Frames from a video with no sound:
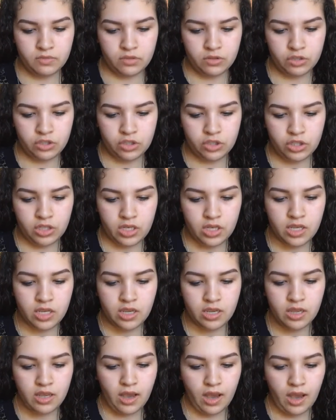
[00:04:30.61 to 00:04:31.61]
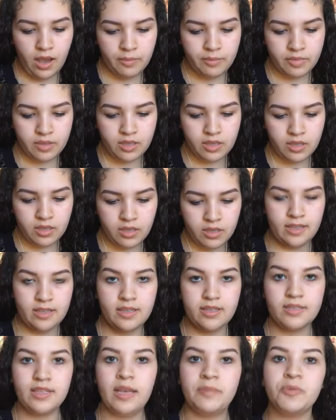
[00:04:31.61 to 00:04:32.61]
She got me
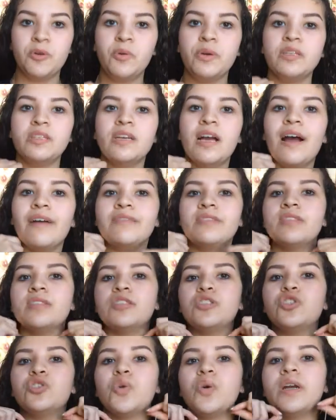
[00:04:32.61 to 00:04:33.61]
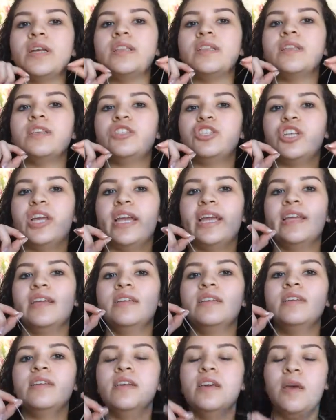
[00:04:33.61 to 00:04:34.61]
necklace. I'm going to have to shorten the
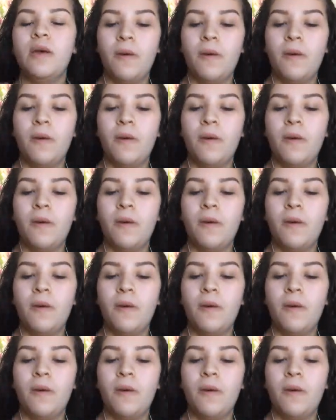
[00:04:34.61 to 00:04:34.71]
chain.